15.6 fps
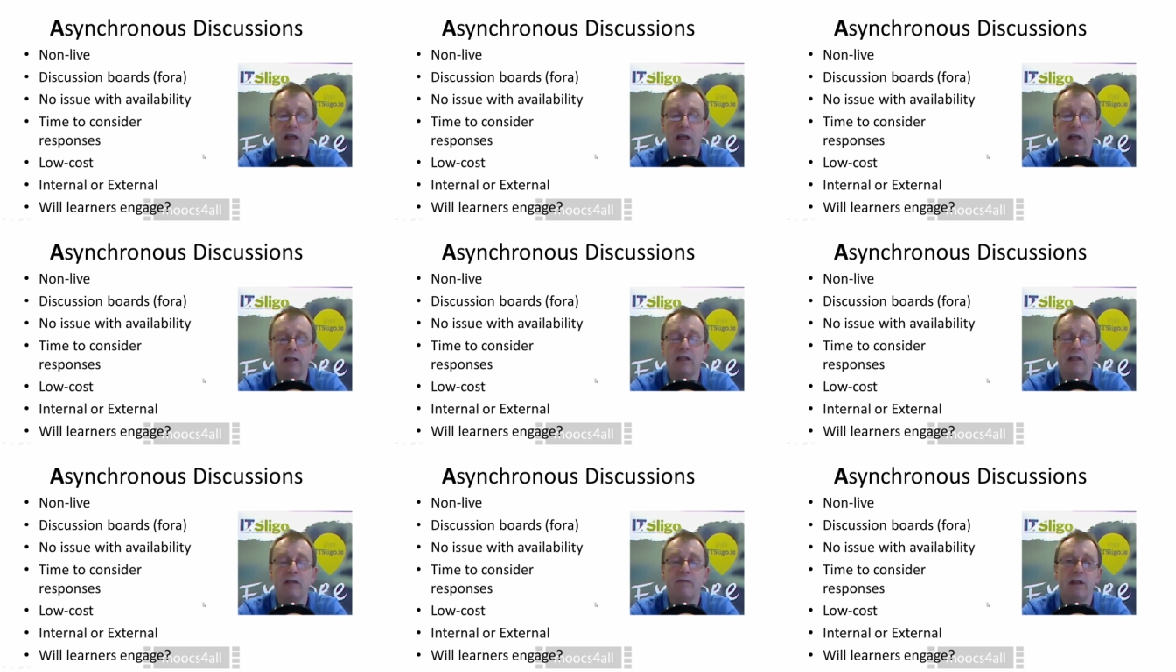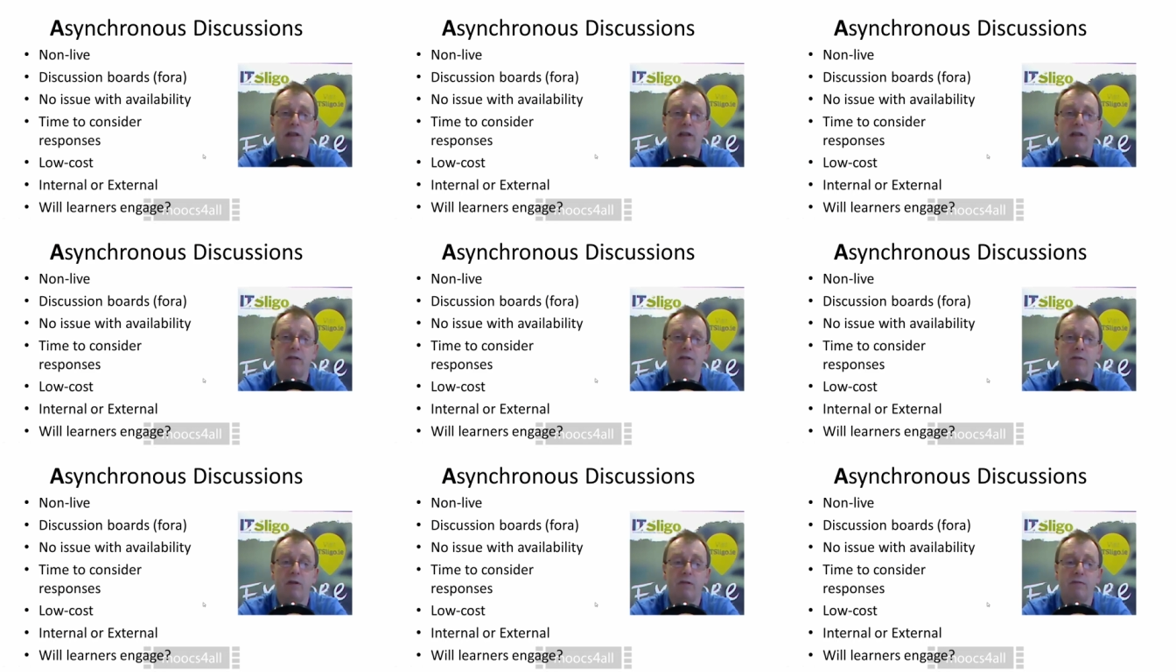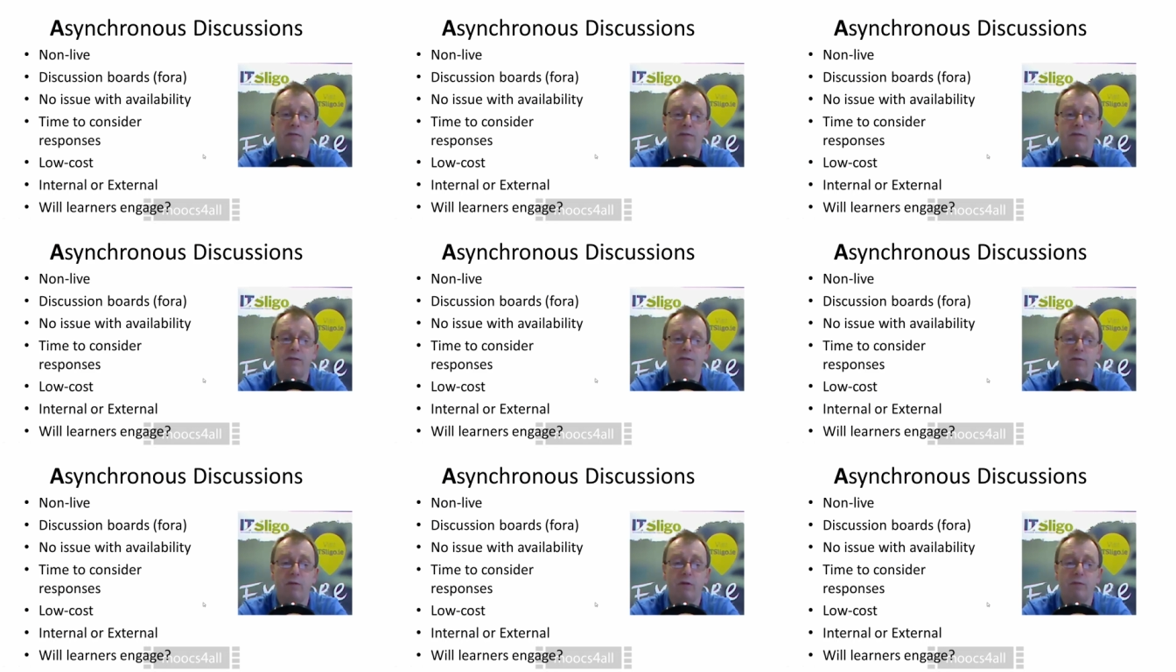actively involved in the
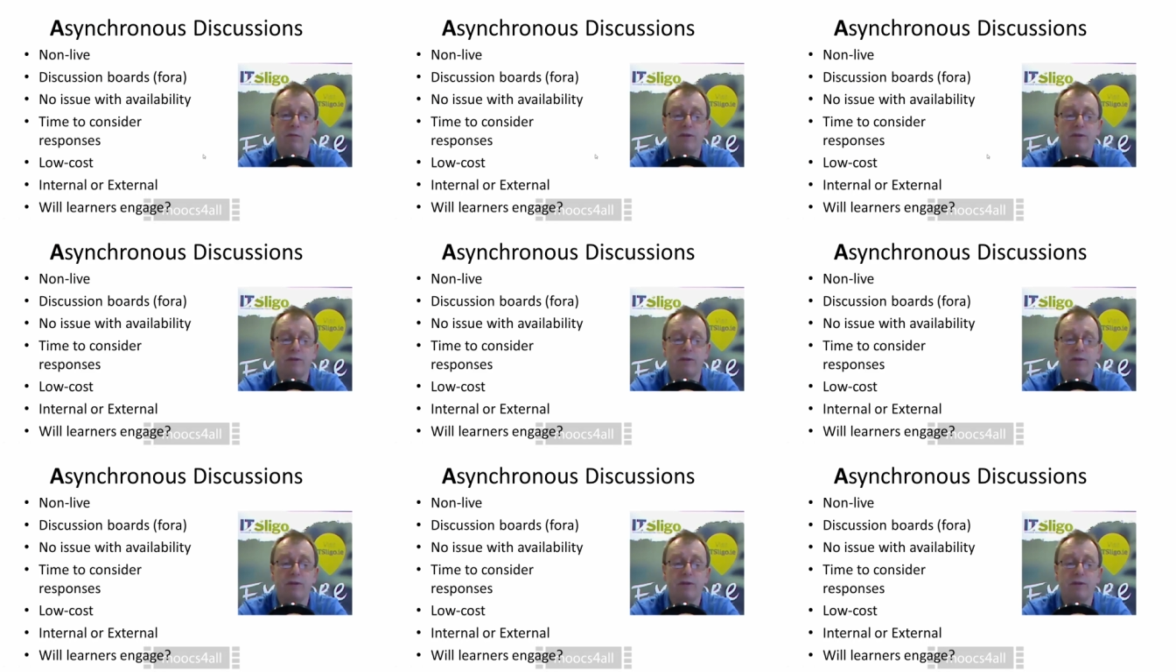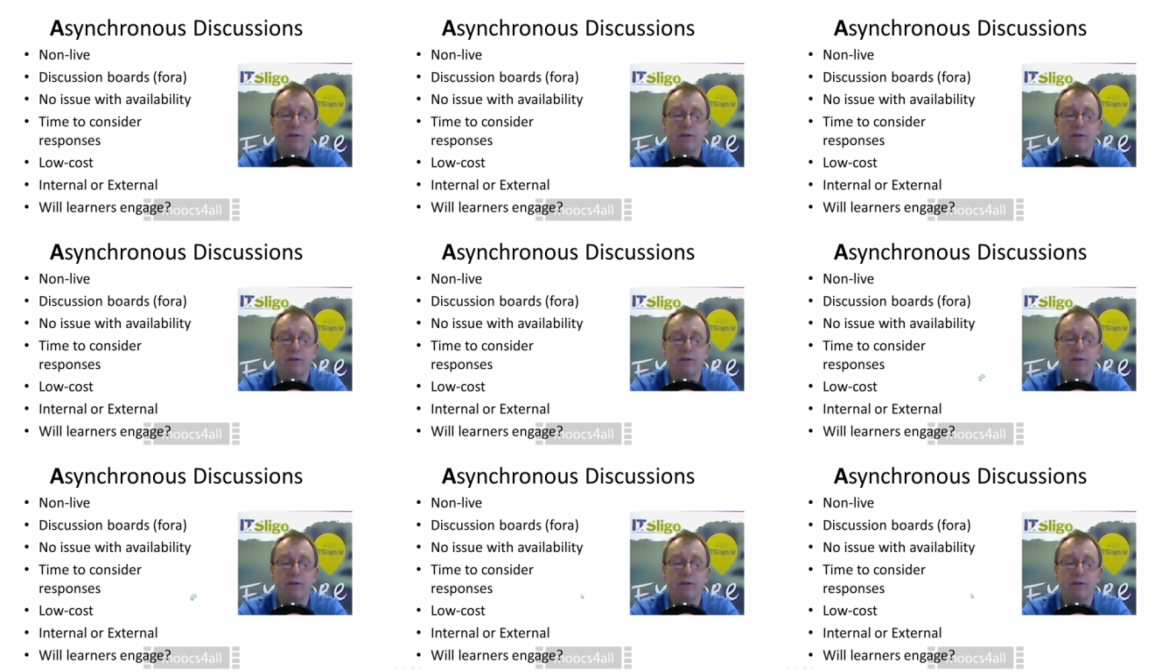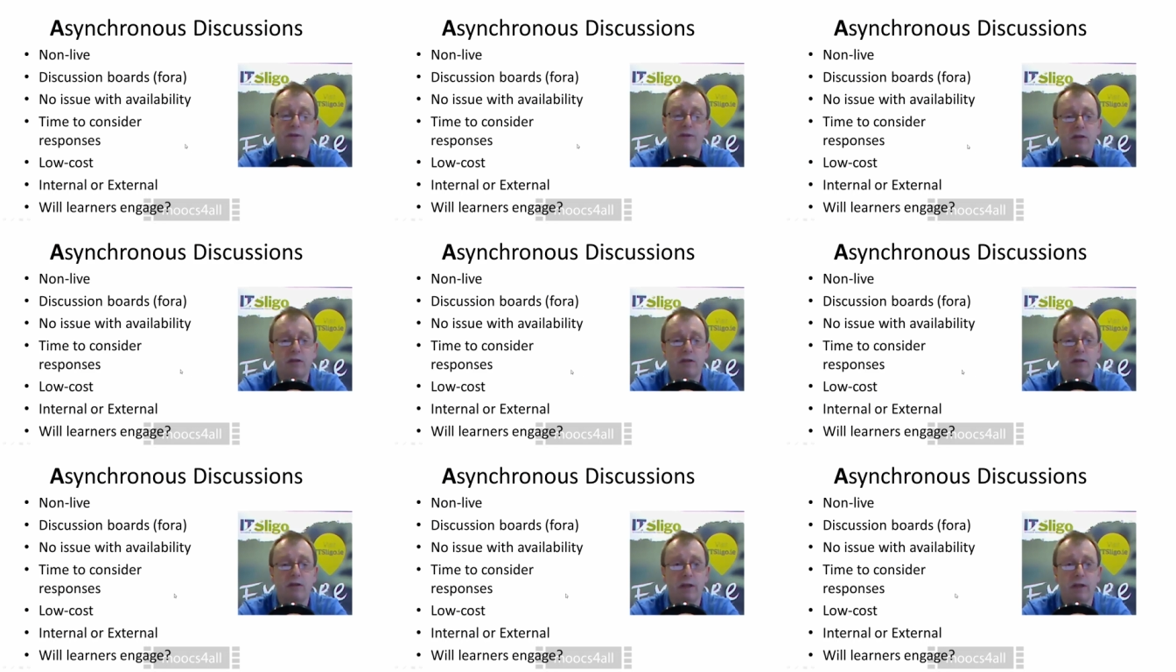forums? And that is
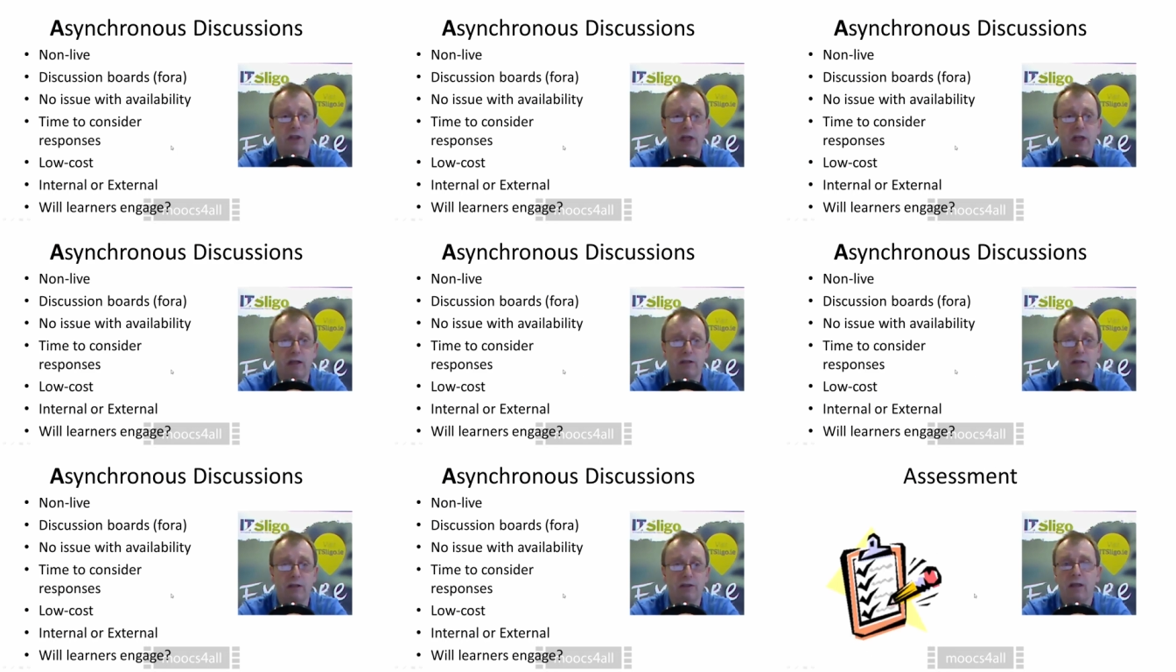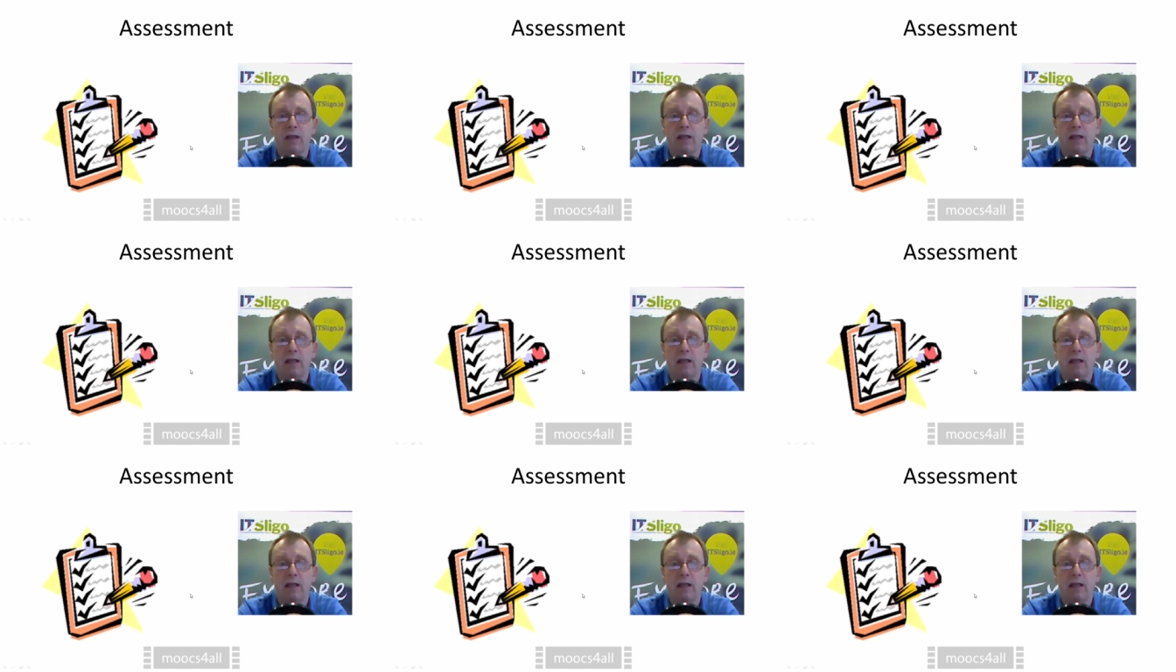quite a challenge.